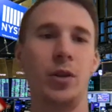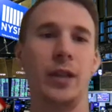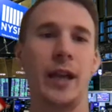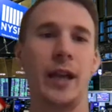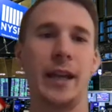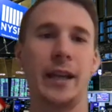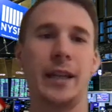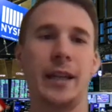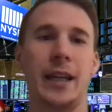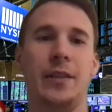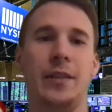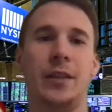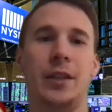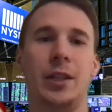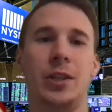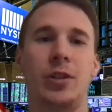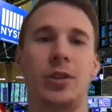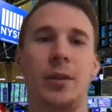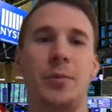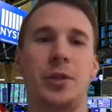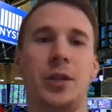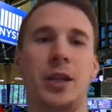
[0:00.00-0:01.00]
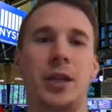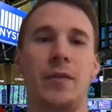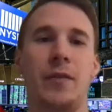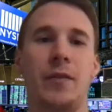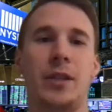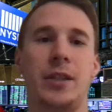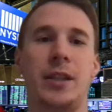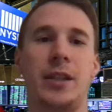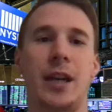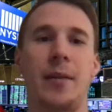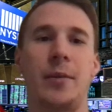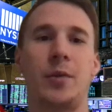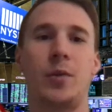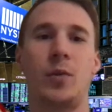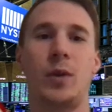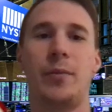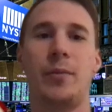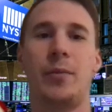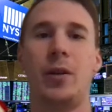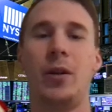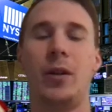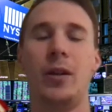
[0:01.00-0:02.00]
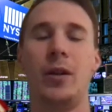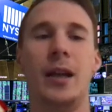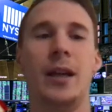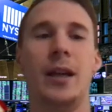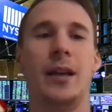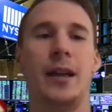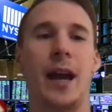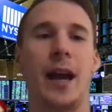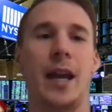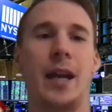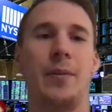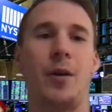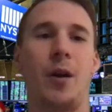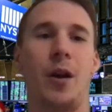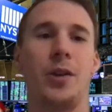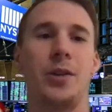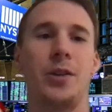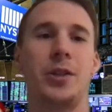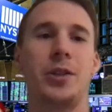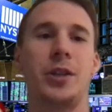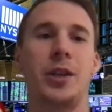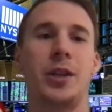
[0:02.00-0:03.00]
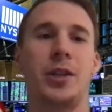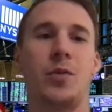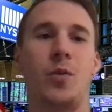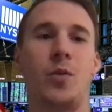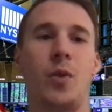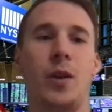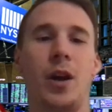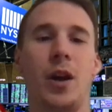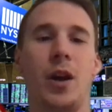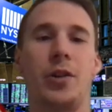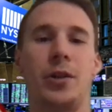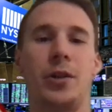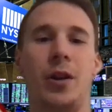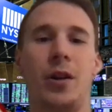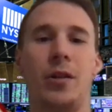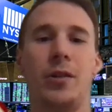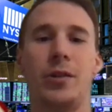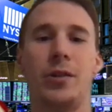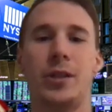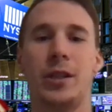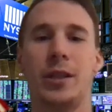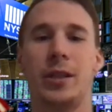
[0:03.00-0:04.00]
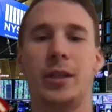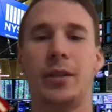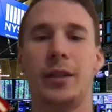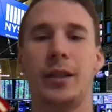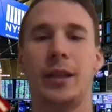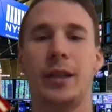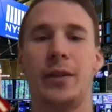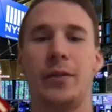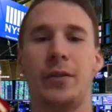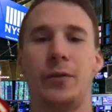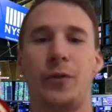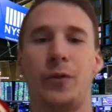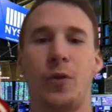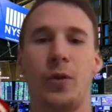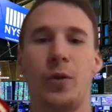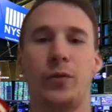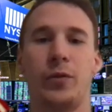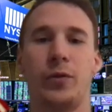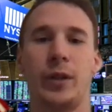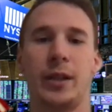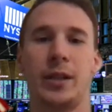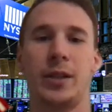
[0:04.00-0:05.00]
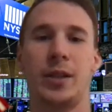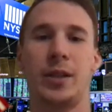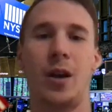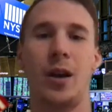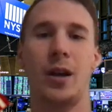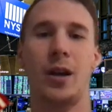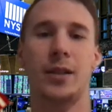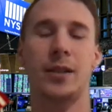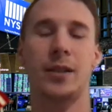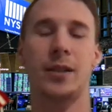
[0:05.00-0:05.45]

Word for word: link in the description. If you sign up to Webull and deposit just $100, you'll get 4 free stocks.